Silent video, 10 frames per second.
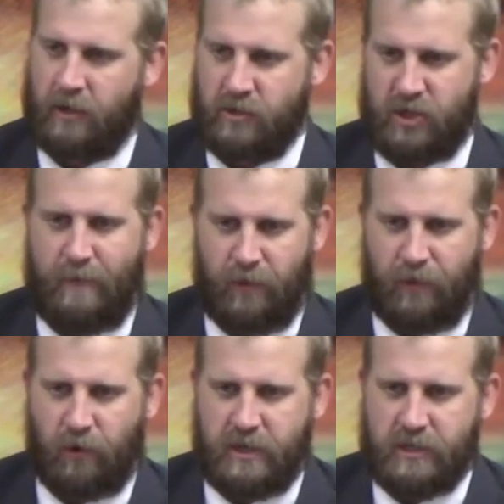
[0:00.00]
chapter
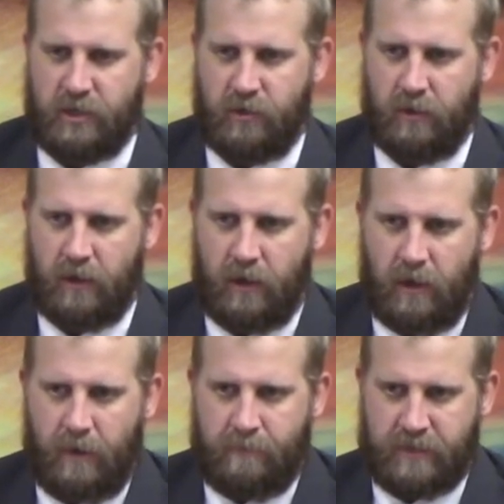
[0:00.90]
32
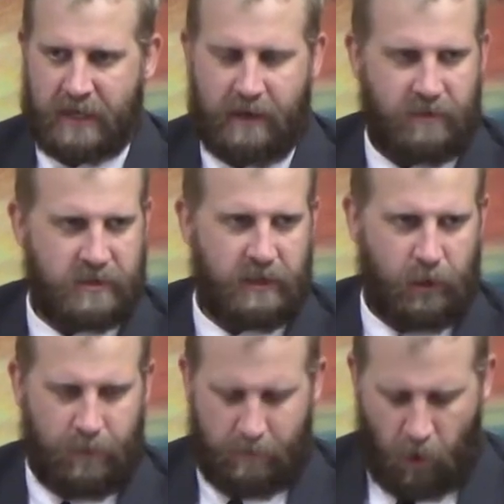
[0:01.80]
to give us a
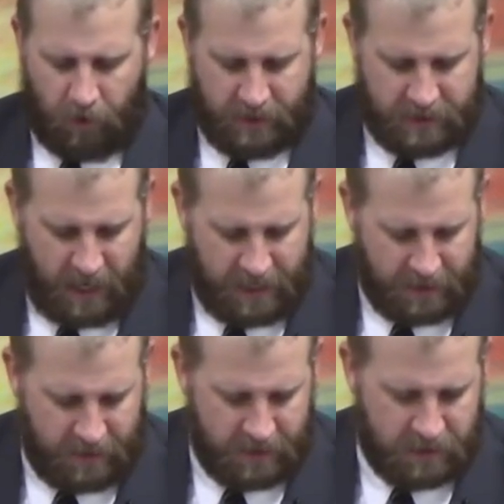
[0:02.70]
little bit more insight
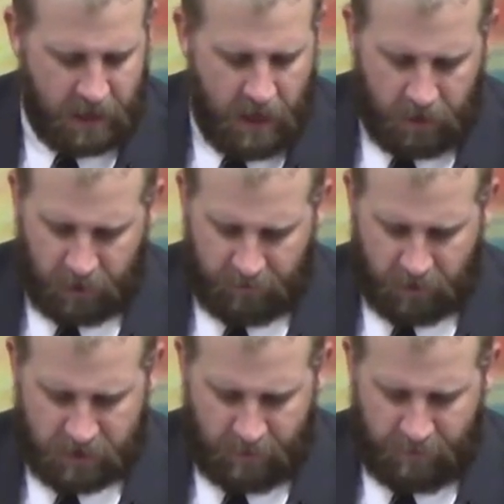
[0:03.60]
into this. Look at
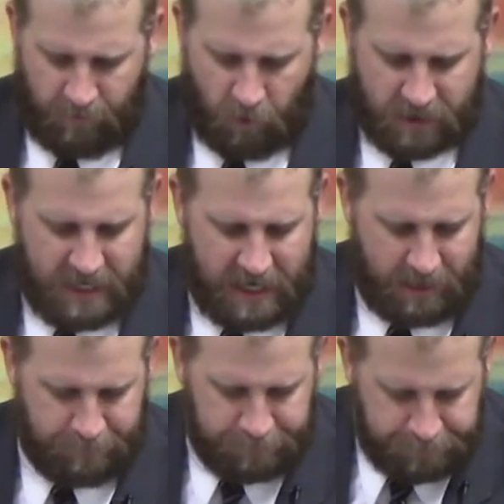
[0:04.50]
verse number
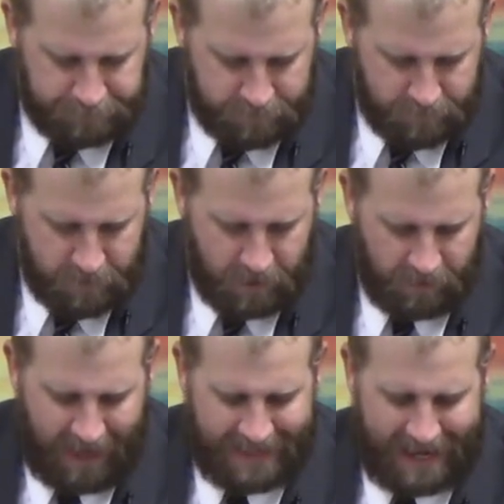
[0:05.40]
14.
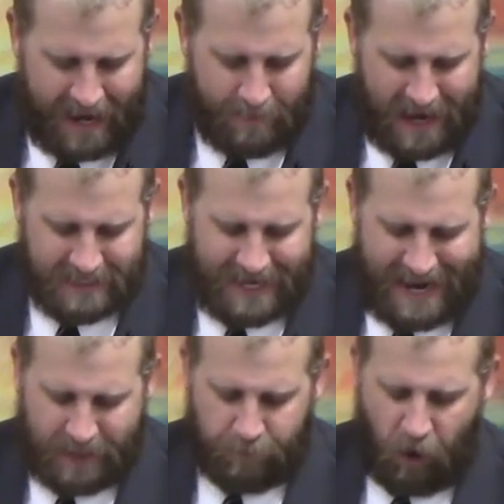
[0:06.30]
Then came
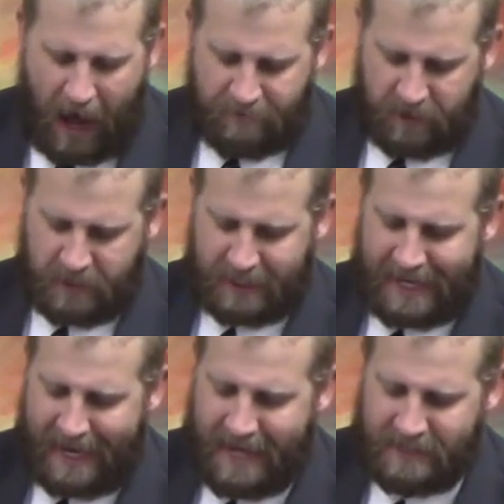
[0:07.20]
Isaiah the prophet unto
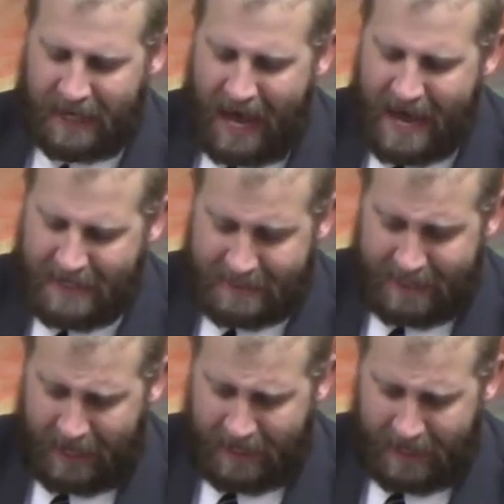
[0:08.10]
King Hezekiah and
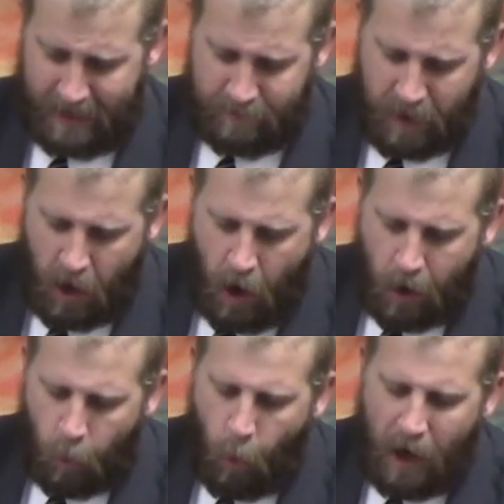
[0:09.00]
said unto him,
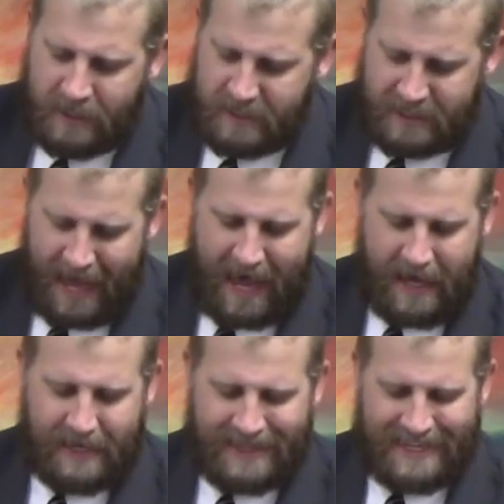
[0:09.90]
What
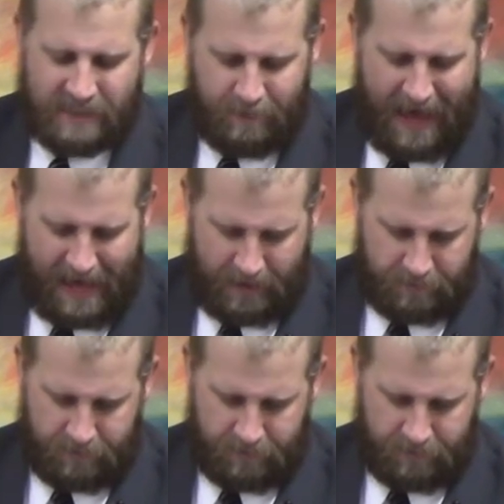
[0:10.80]
said these men?